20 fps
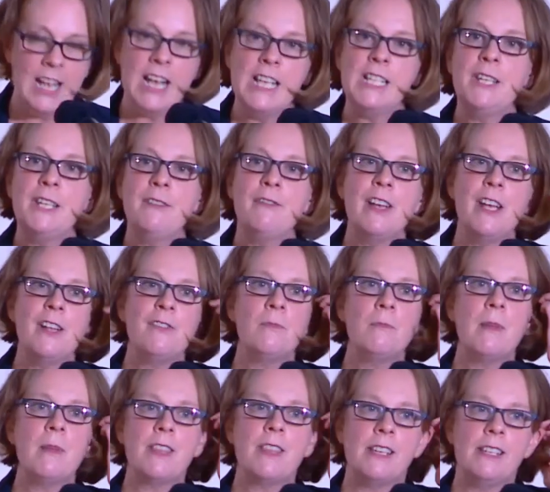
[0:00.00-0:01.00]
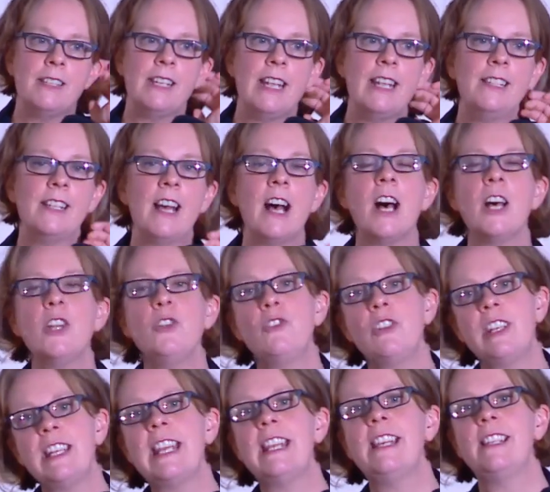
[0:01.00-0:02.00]
As you've heard from others, it's
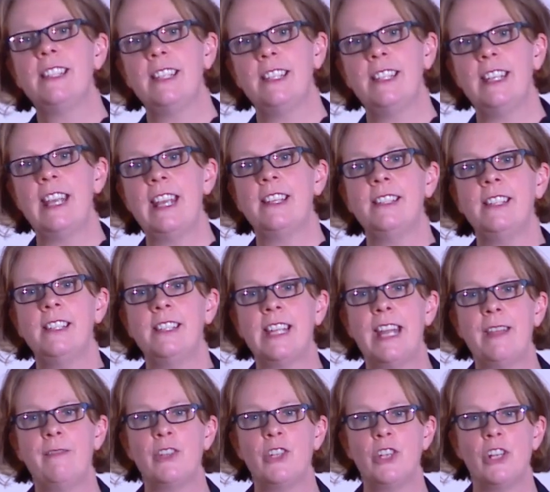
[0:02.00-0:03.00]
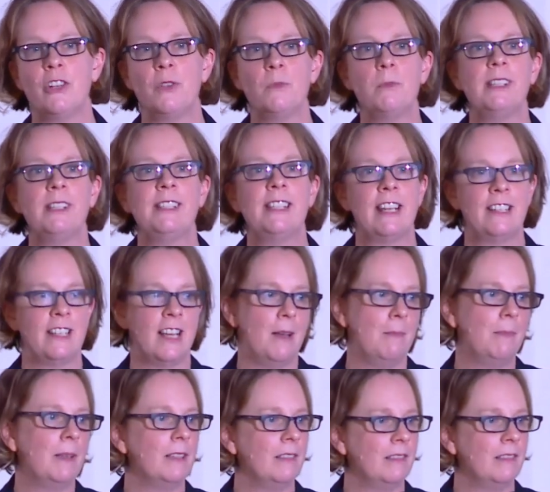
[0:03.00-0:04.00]
100 years this year since Save the Children was set
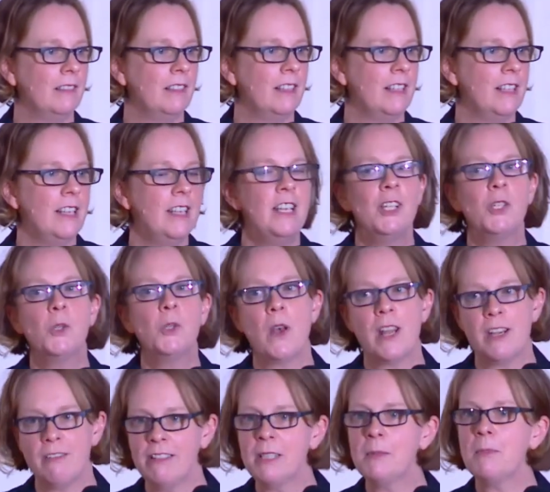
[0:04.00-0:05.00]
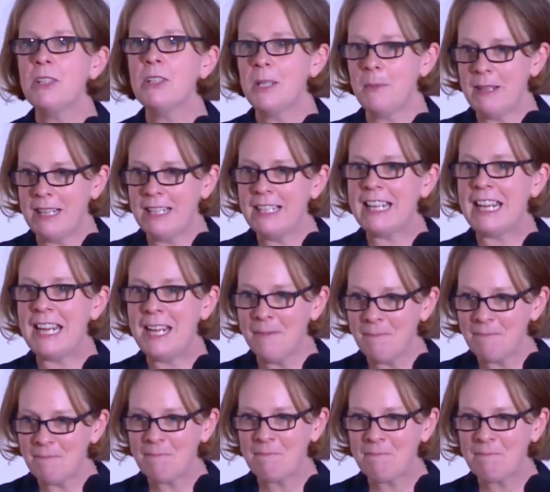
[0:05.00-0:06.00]
up. It's quite a responsibility,